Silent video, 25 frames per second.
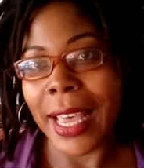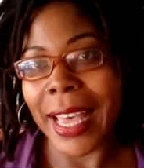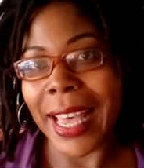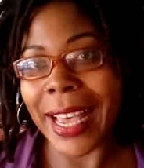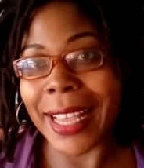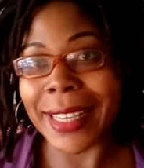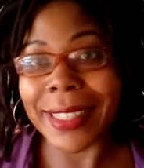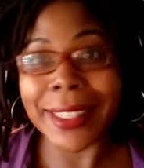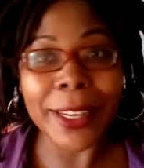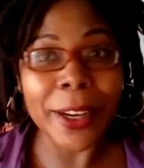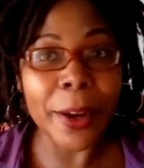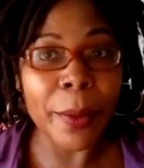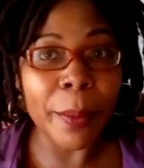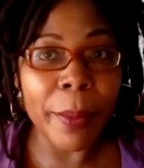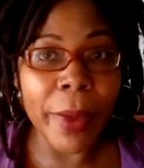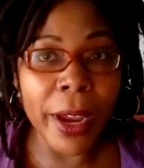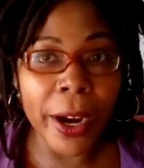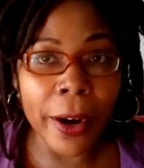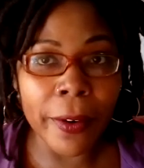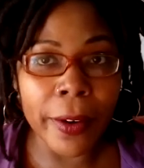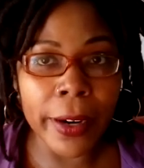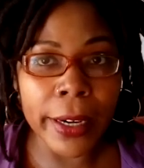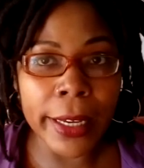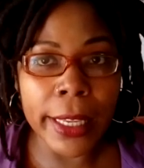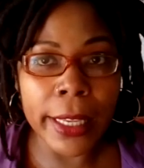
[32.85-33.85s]
as an
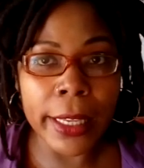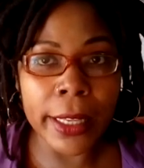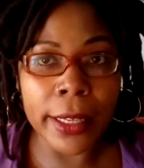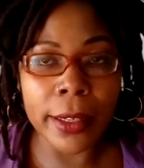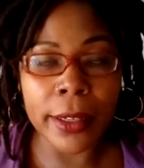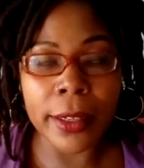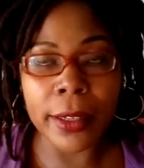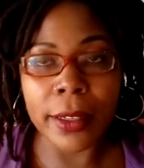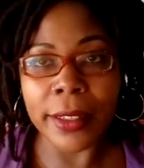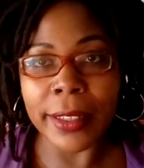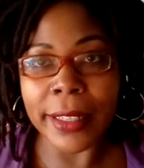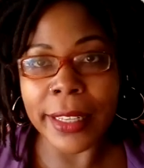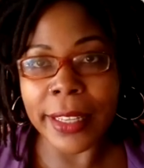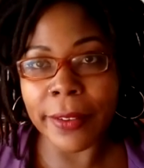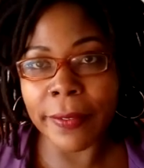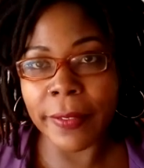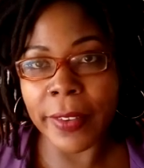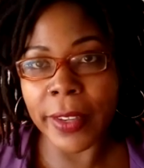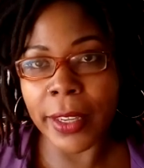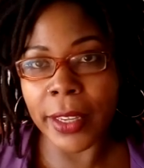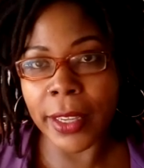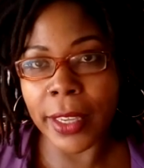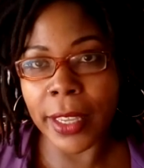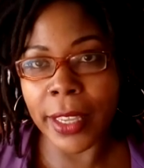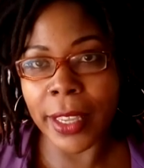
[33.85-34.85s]
American
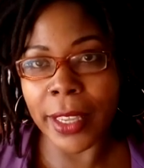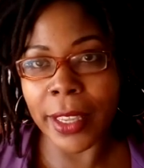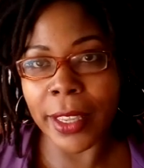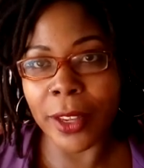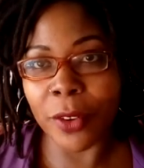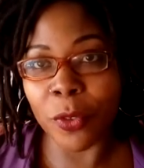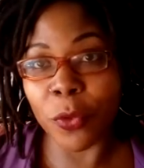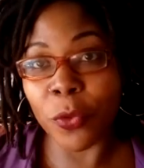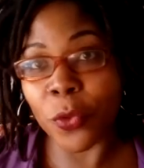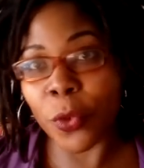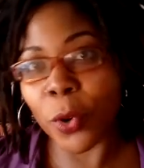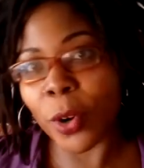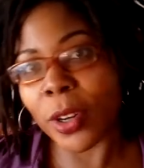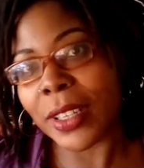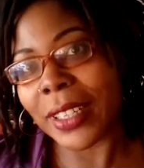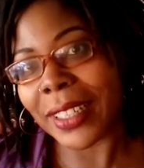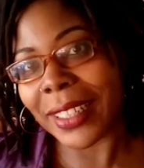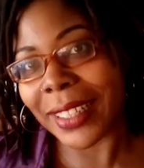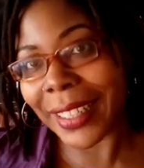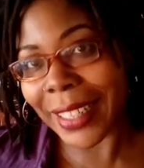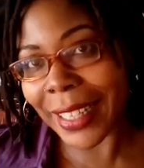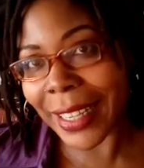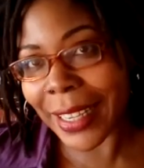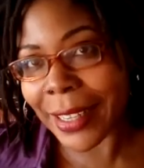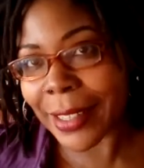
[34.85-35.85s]
living in
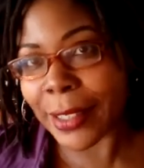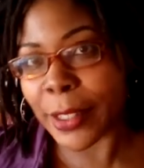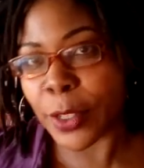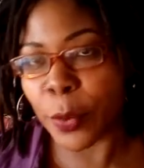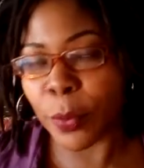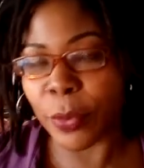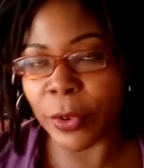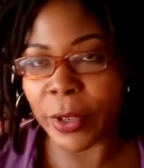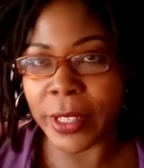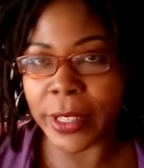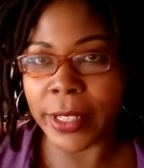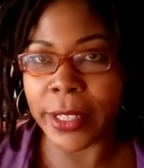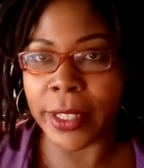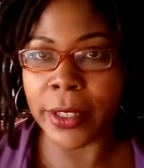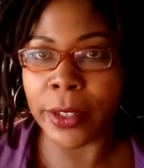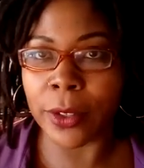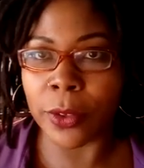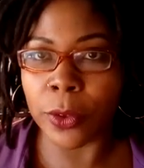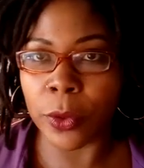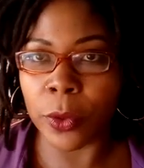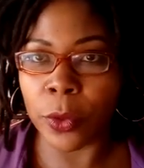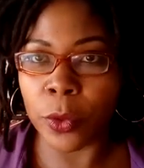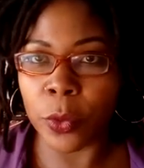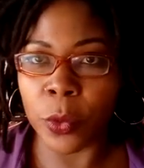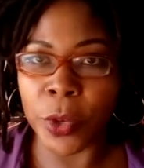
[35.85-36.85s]
Fortaleza, Brazil,